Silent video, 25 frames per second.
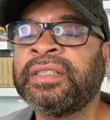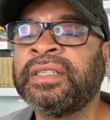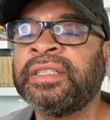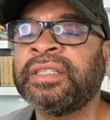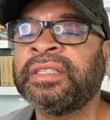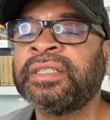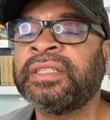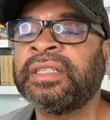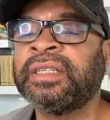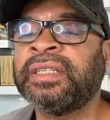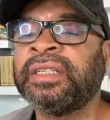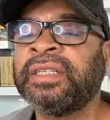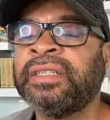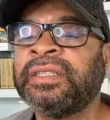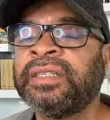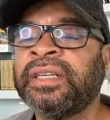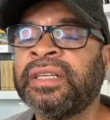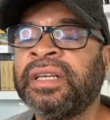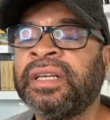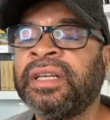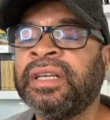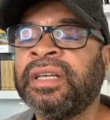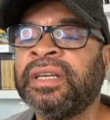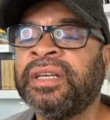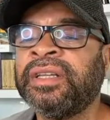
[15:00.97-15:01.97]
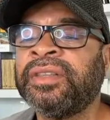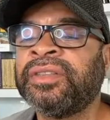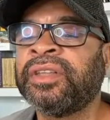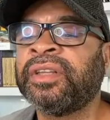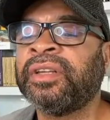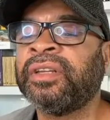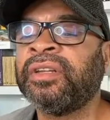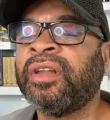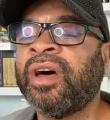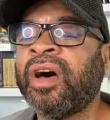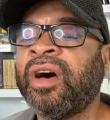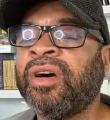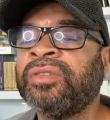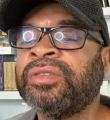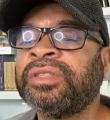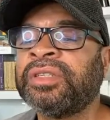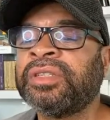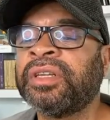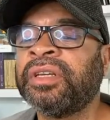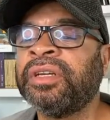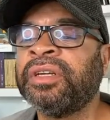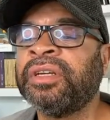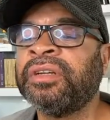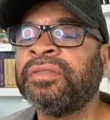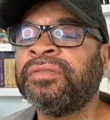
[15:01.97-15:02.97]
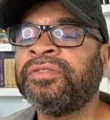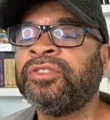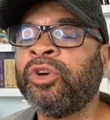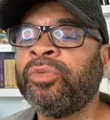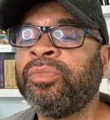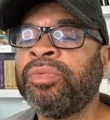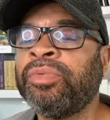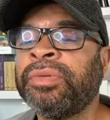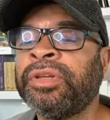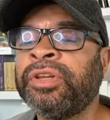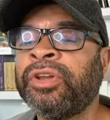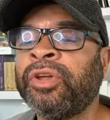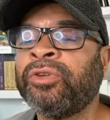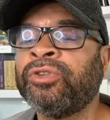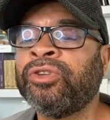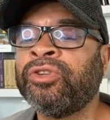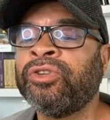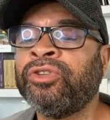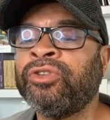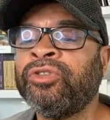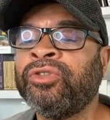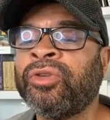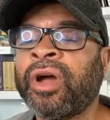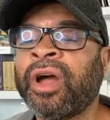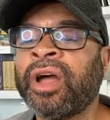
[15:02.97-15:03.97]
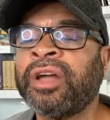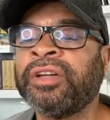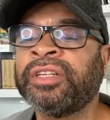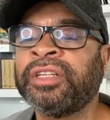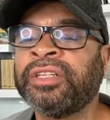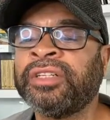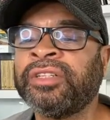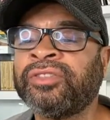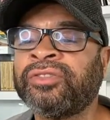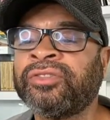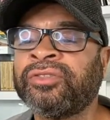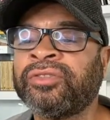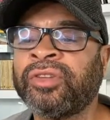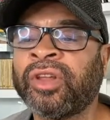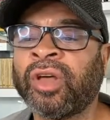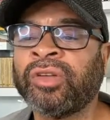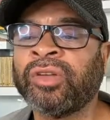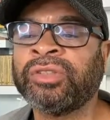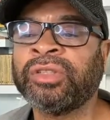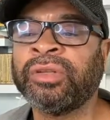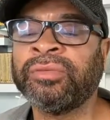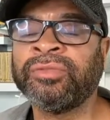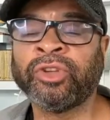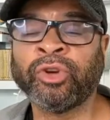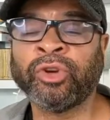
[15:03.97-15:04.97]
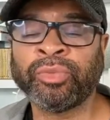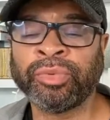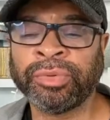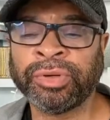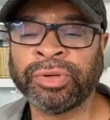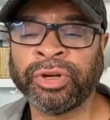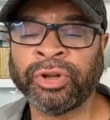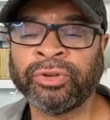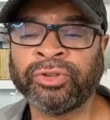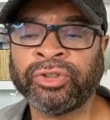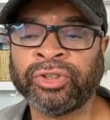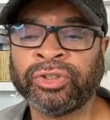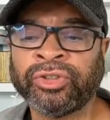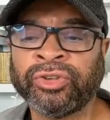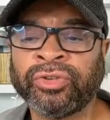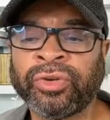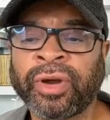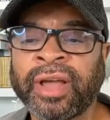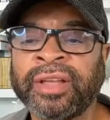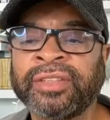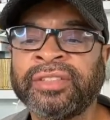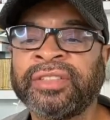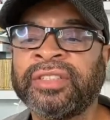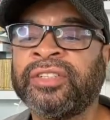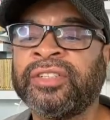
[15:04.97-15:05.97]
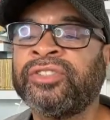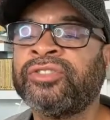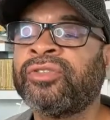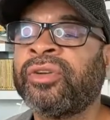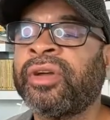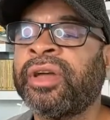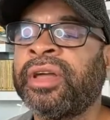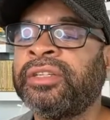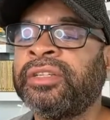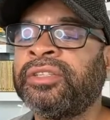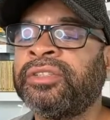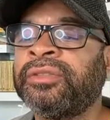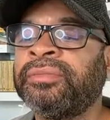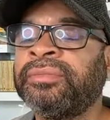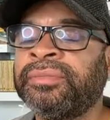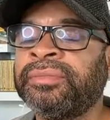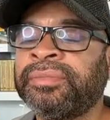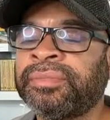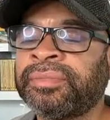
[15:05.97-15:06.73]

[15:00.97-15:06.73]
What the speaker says: disease, the loss of dopaminergic neurons in the striatum,